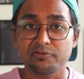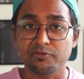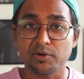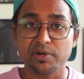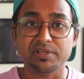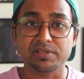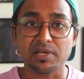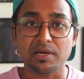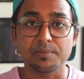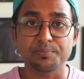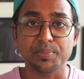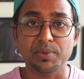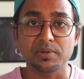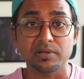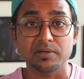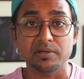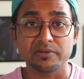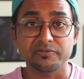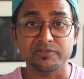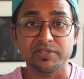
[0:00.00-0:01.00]

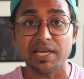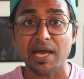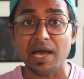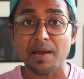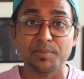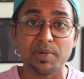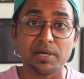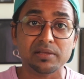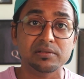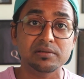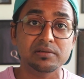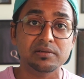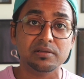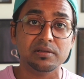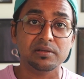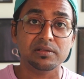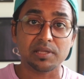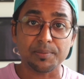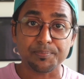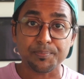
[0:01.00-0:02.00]
example, if the app doesn't
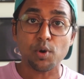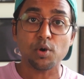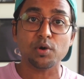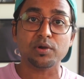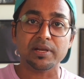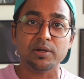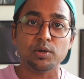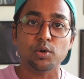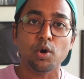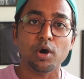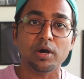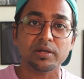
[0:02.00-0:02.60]
support an OAuth